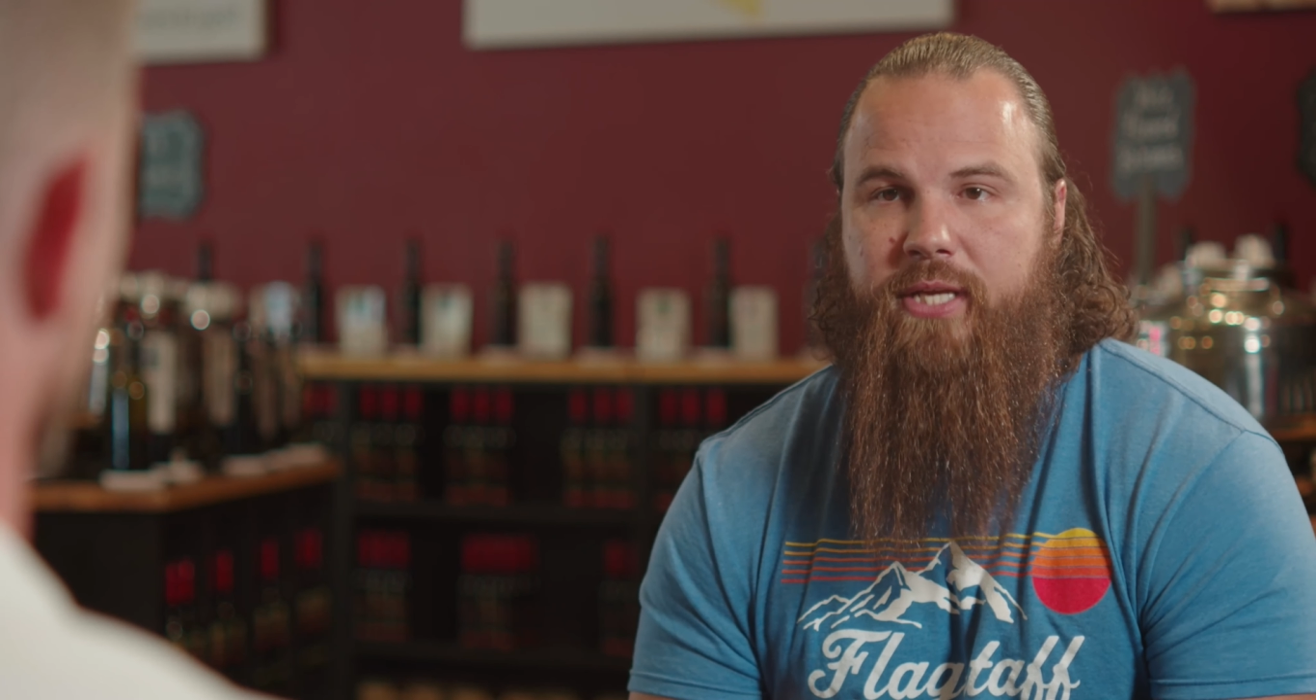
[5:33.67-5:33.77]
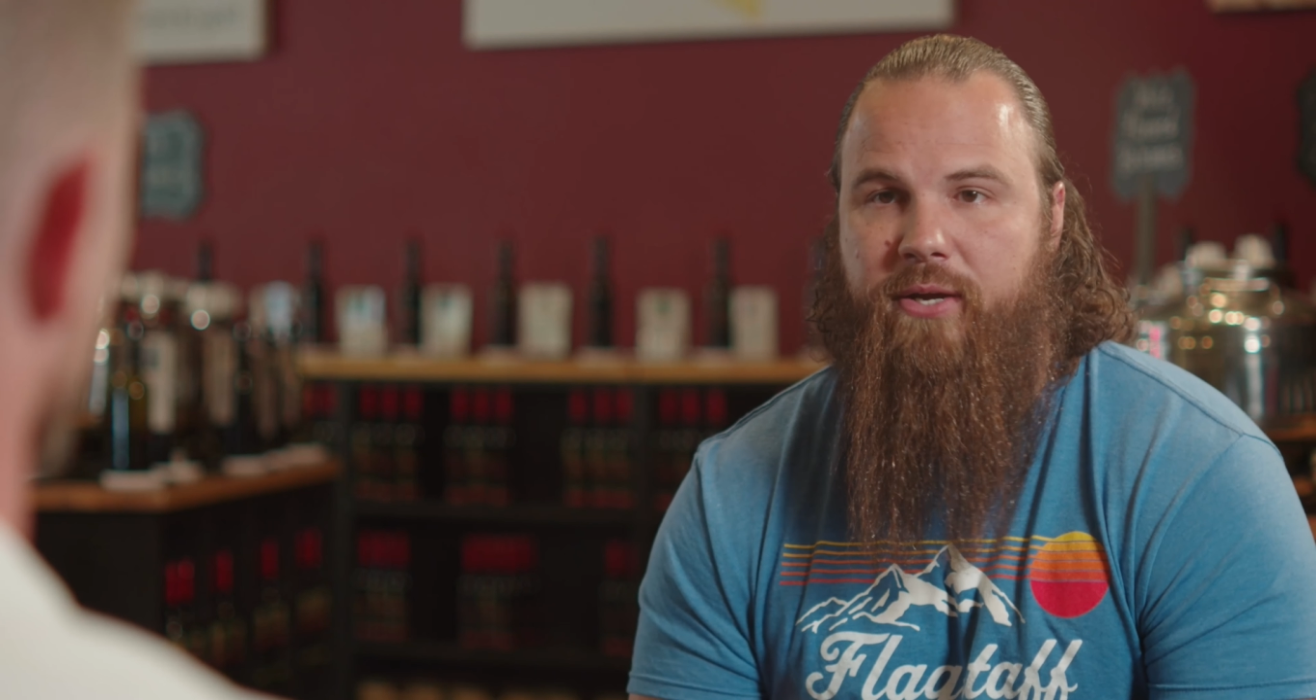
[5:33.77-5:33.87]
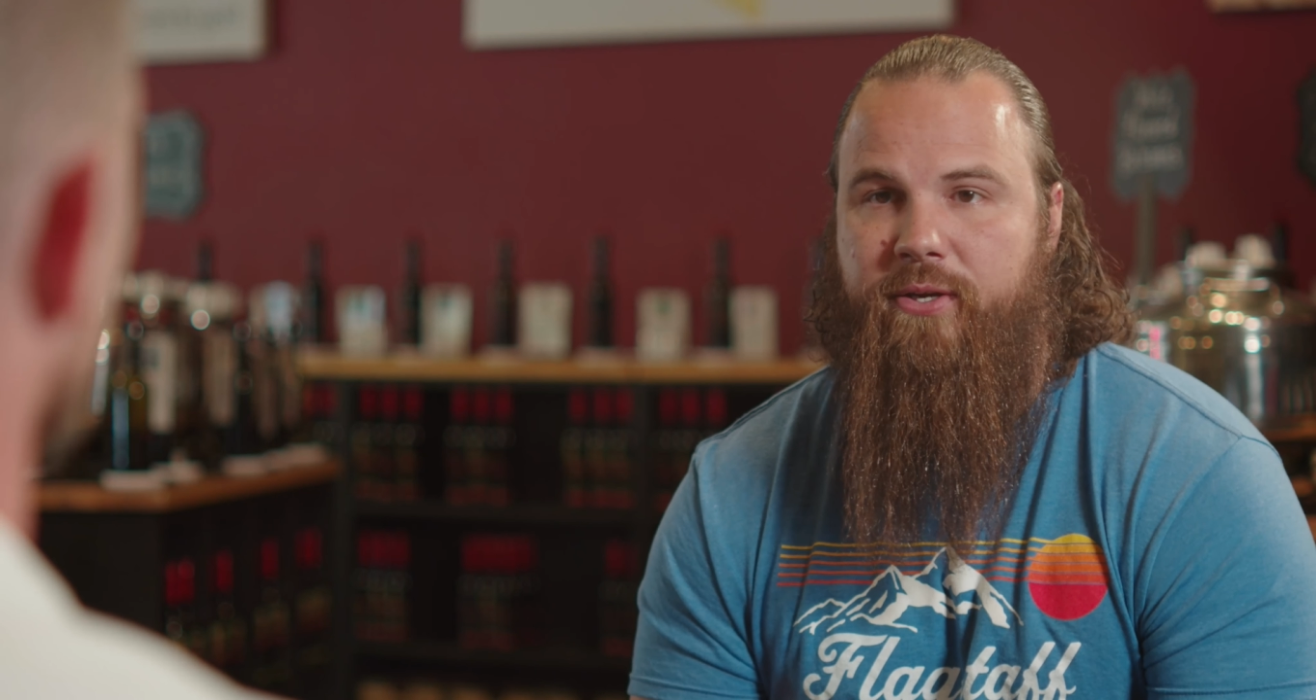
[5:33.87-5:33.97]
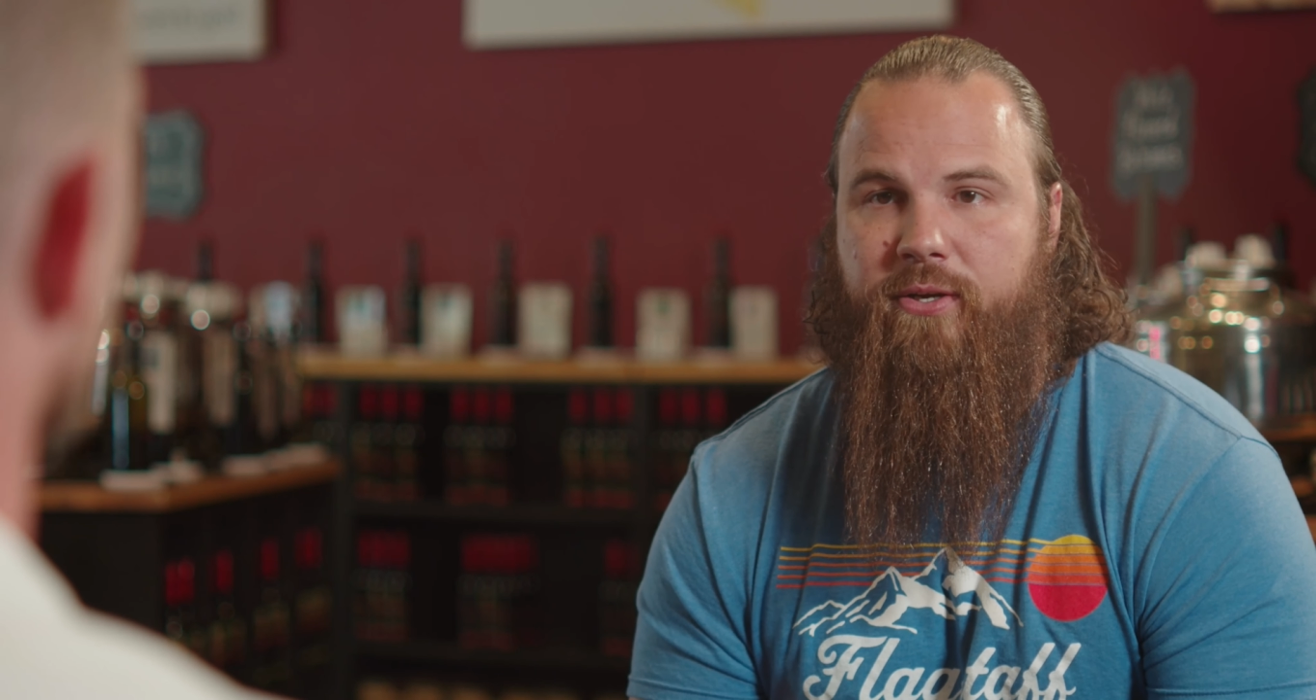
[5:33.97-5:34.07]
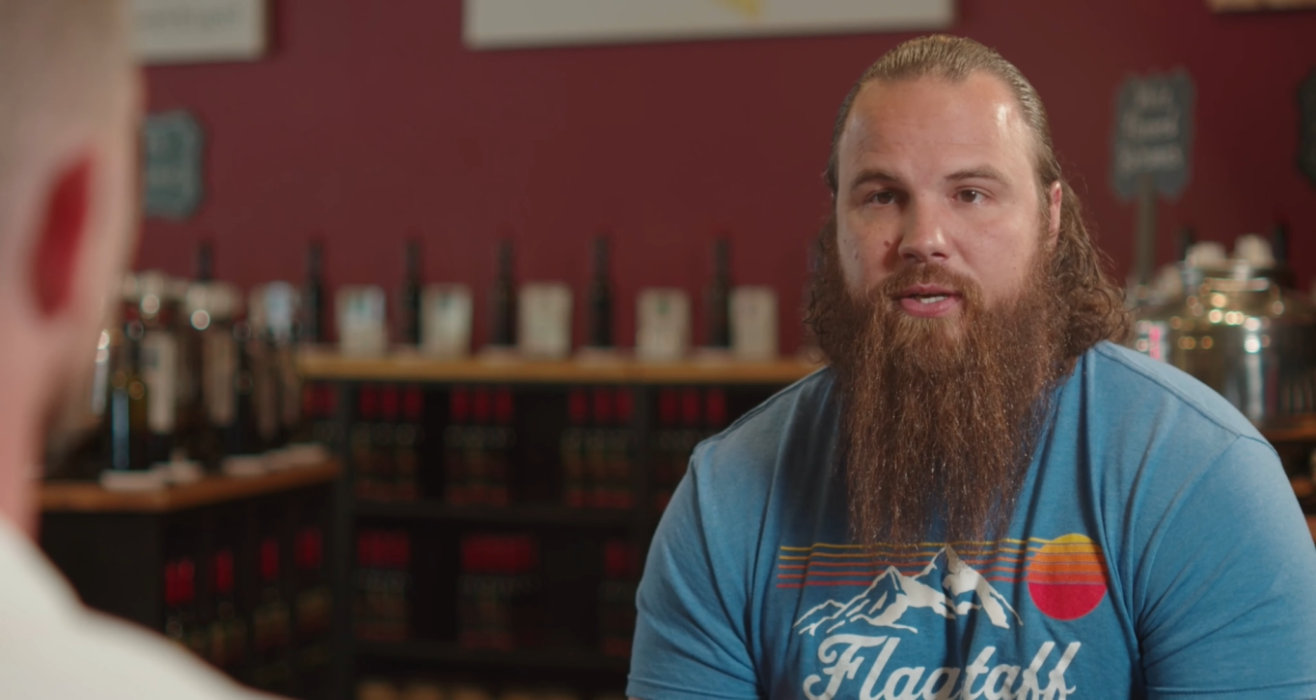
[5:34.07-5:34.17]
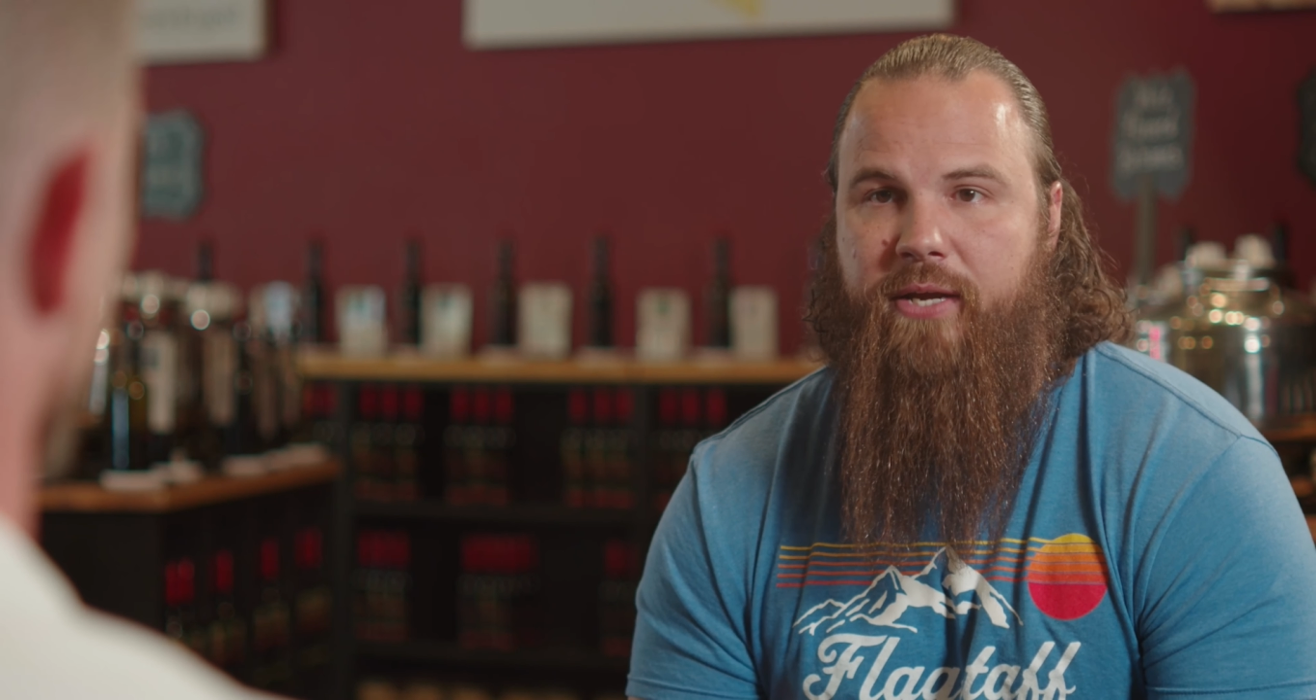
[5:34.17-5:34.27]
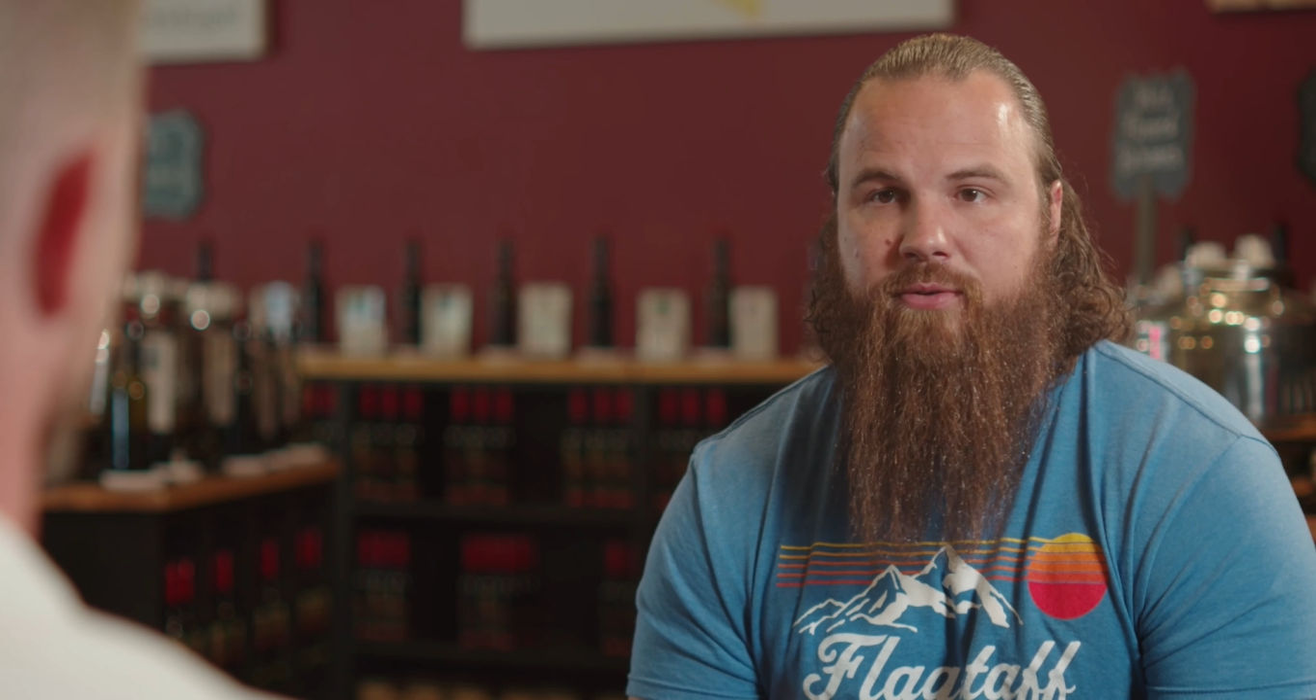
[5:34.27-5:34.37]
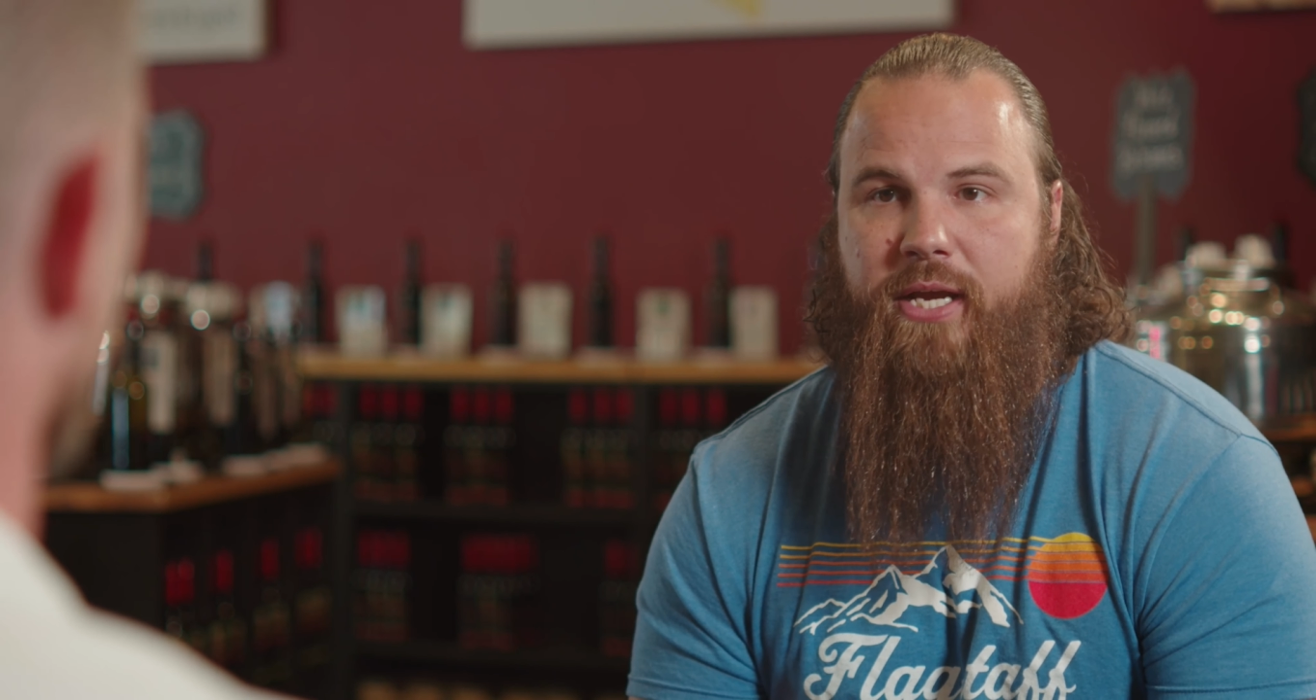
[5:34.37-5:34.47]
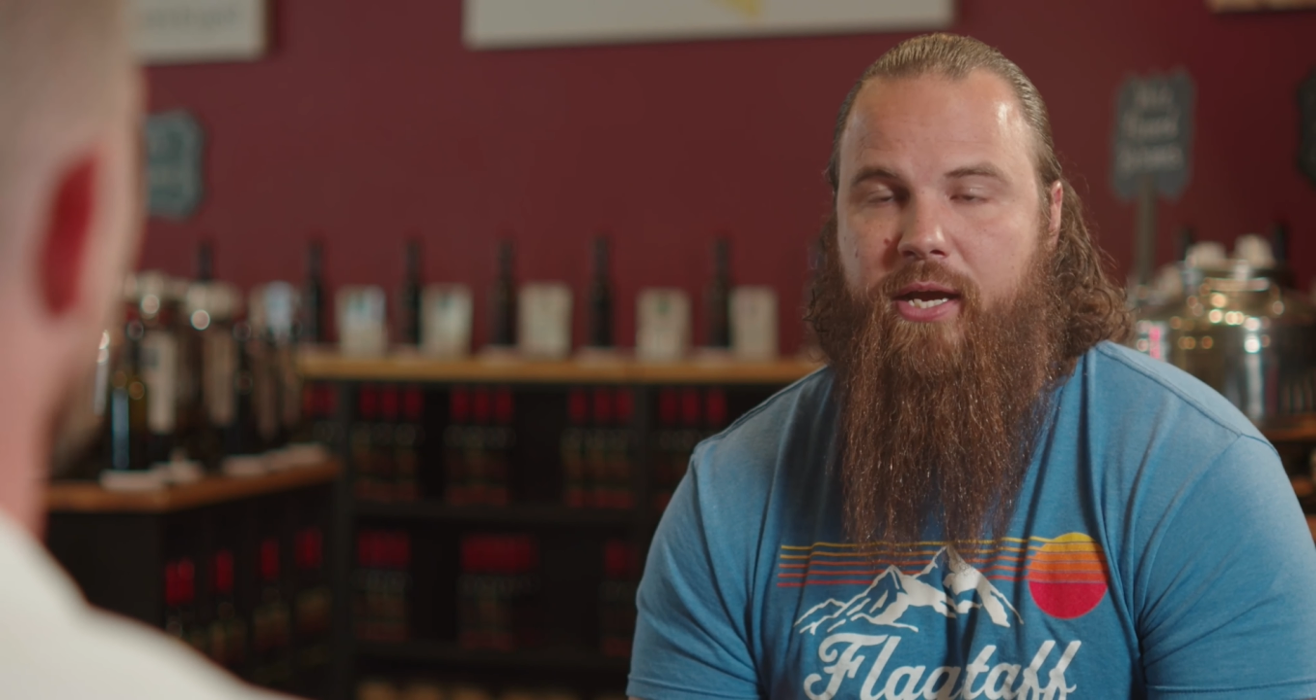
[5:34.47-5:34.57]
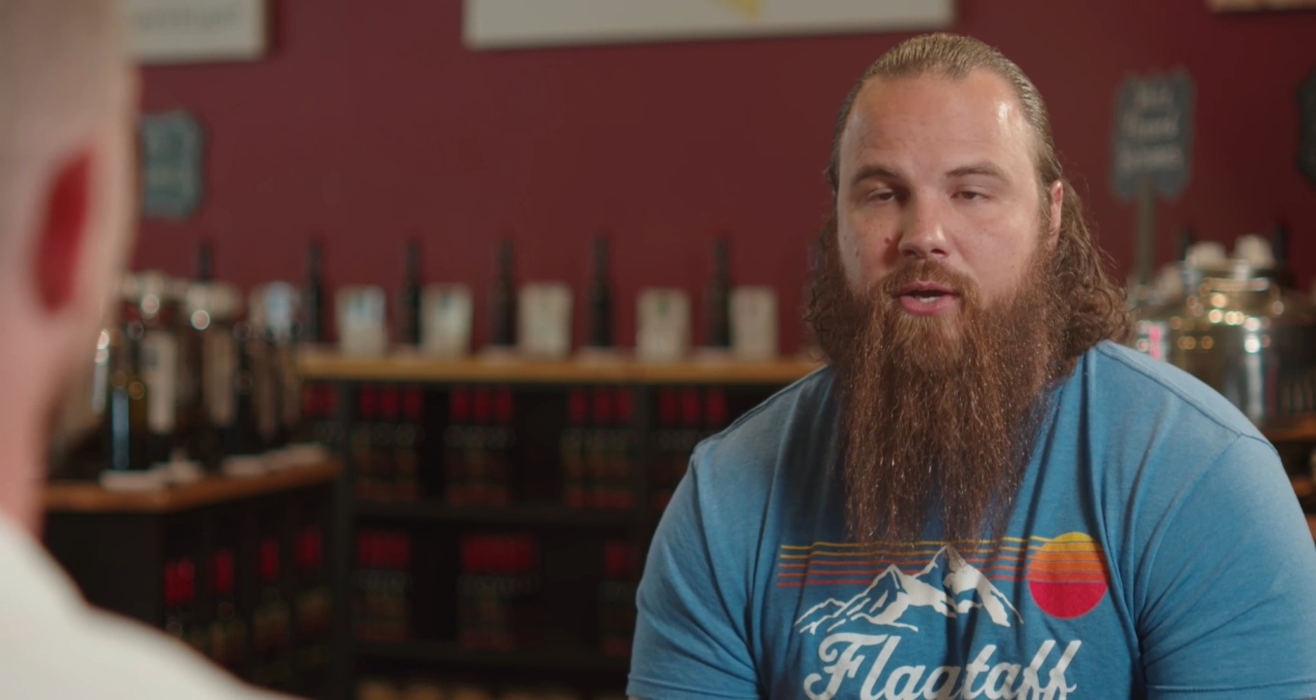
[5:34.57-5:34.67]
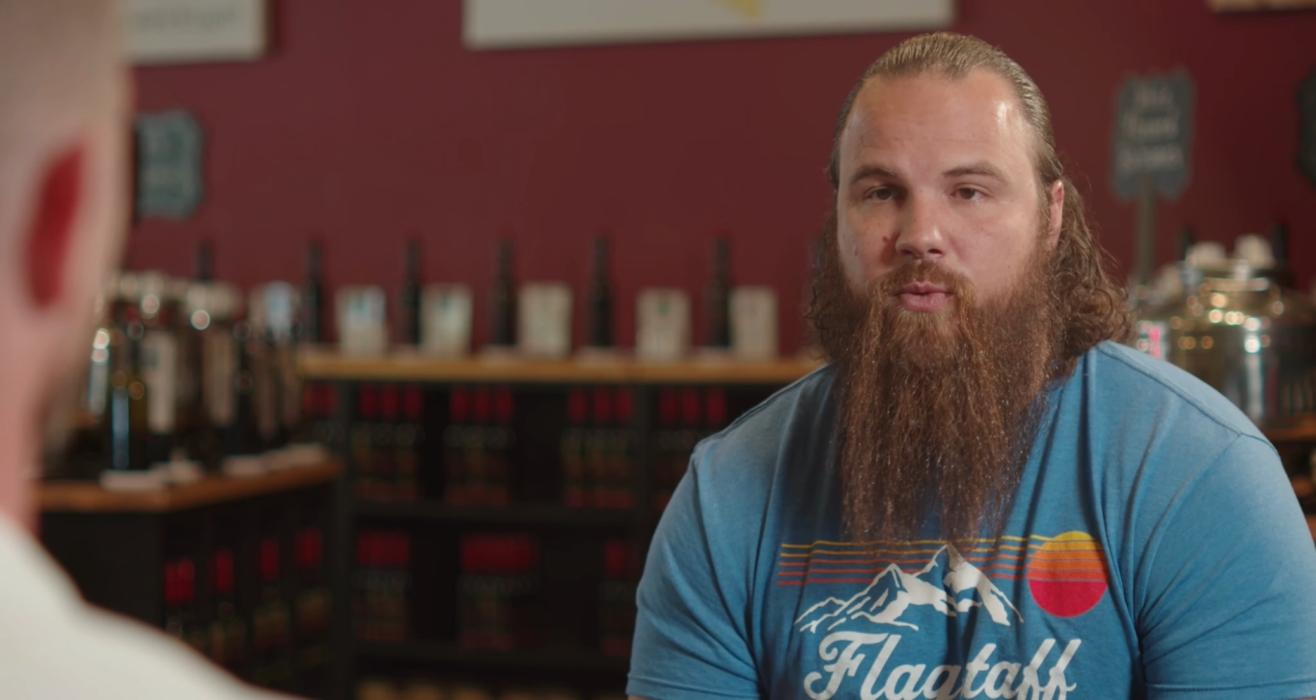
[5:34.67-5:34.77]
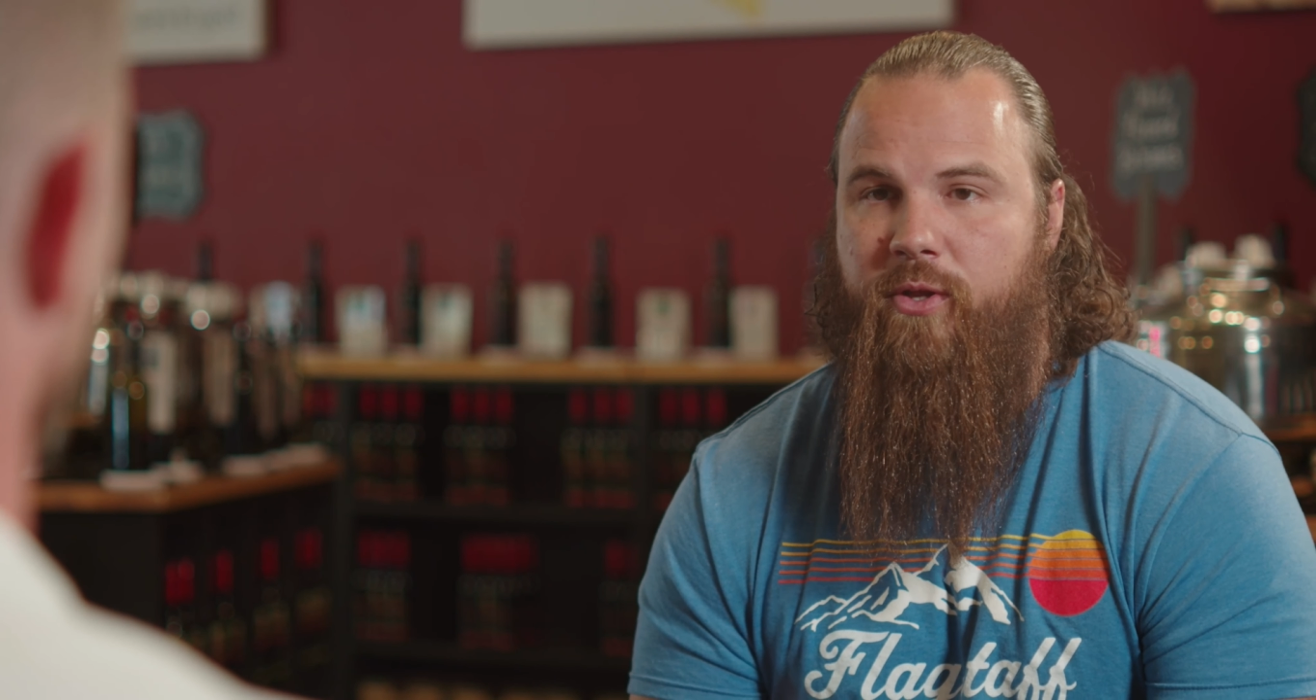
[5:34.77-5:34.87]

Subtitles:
down here in downtown,